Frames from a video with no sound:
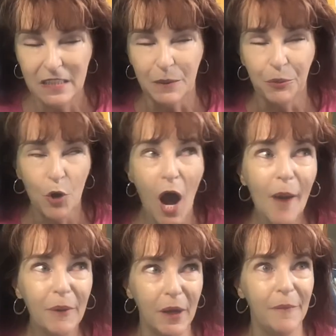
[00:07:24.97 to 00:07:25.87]
The
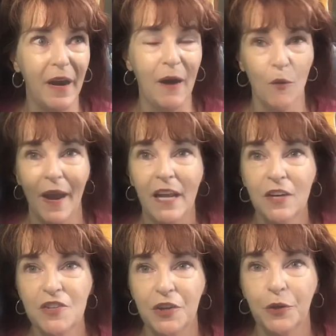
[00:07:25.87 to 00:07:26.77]
problem that I ran
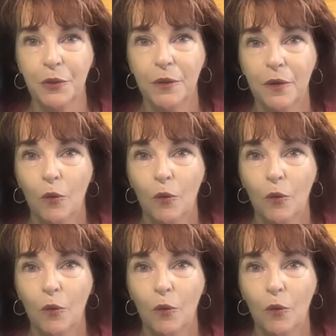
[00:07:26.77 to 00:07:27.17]
into